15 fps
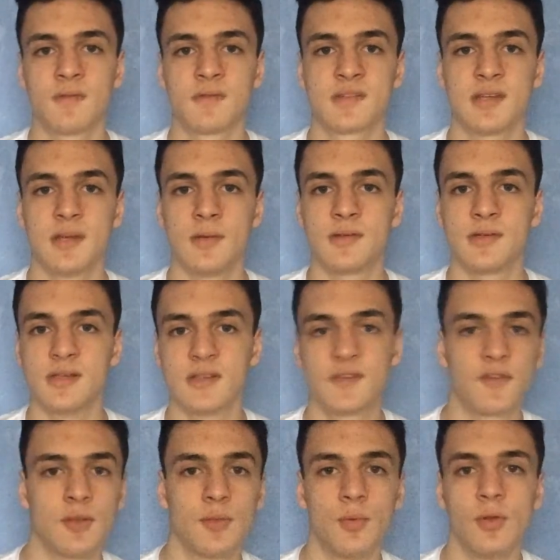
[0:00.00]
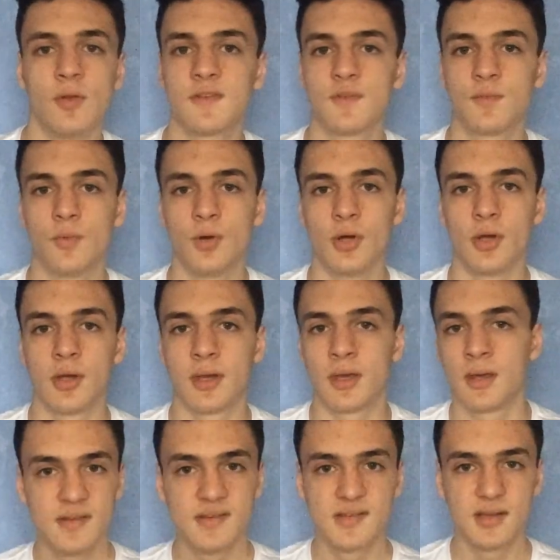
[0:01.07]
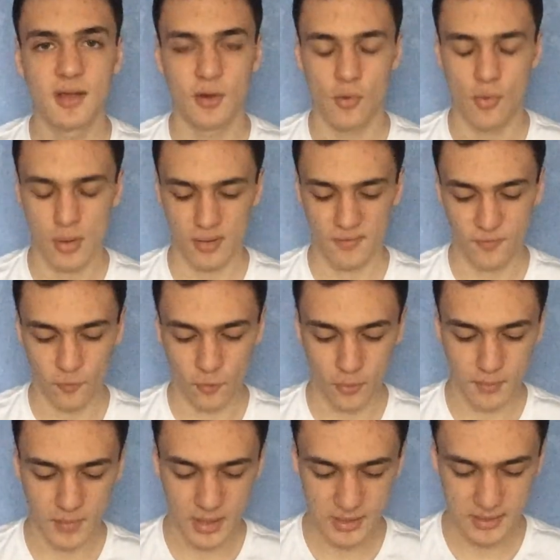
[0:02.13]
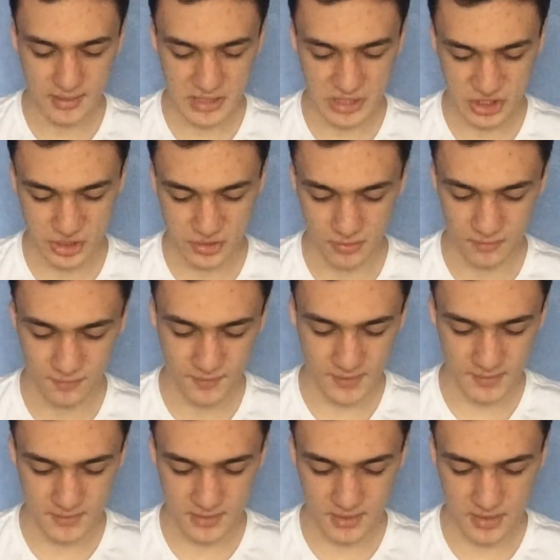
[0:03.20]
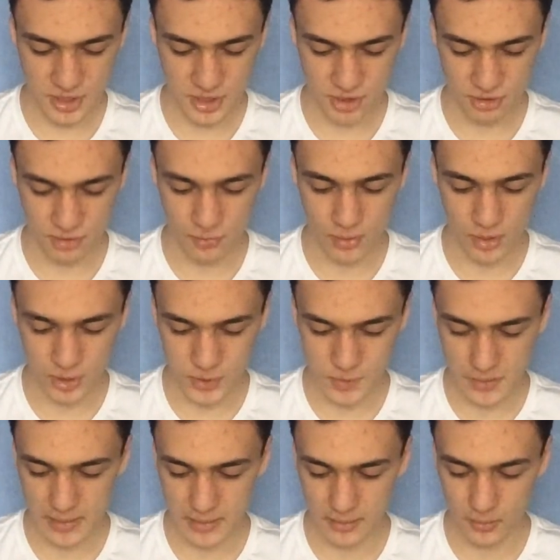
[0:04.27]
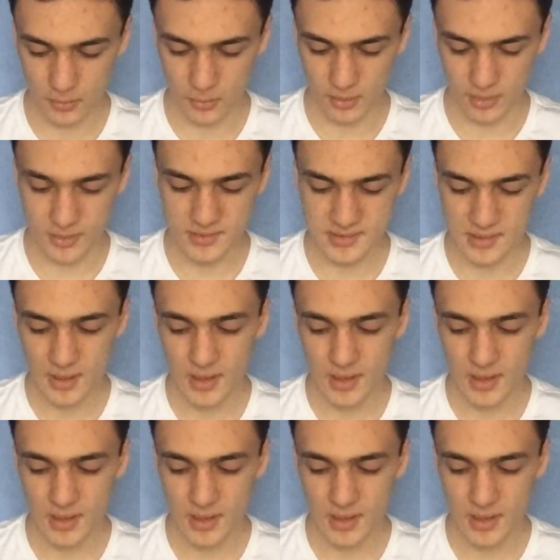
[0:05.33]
students for the world of work. So, for my National Foundation Welsh Baccalaureate,